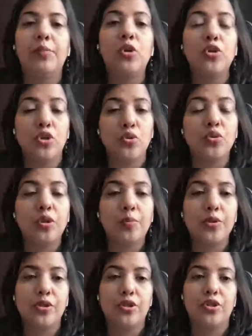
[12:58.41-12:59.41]
more neutral
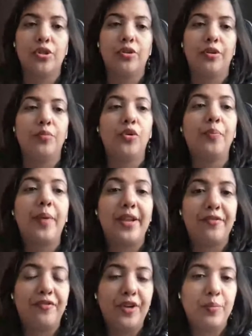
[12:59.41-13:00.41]
position or a more
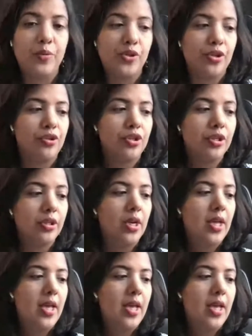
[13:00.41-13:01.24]
pain-free position.